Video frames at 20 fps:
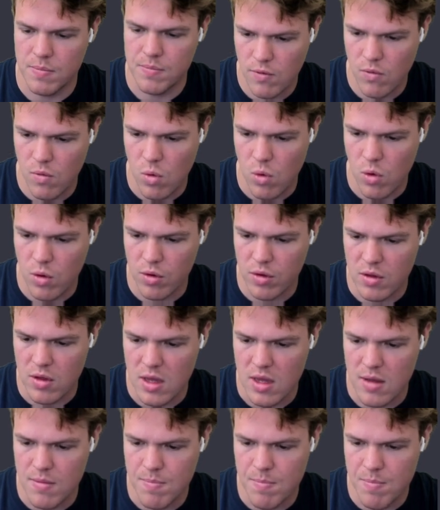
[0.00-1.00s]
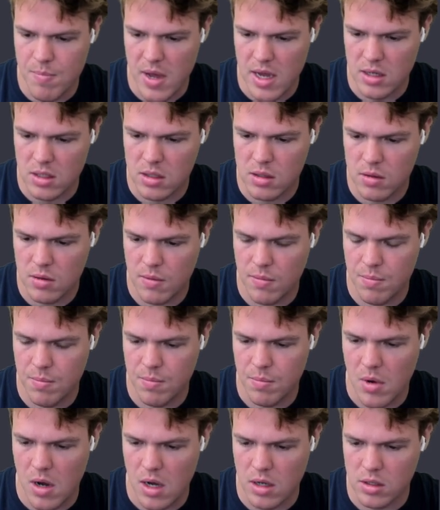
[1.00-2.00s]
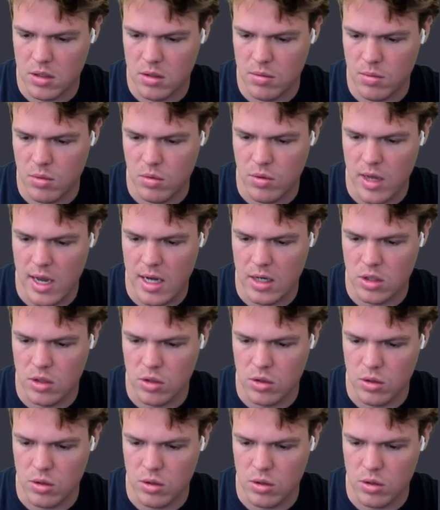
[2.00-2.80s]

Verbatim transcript: for the best possible answer.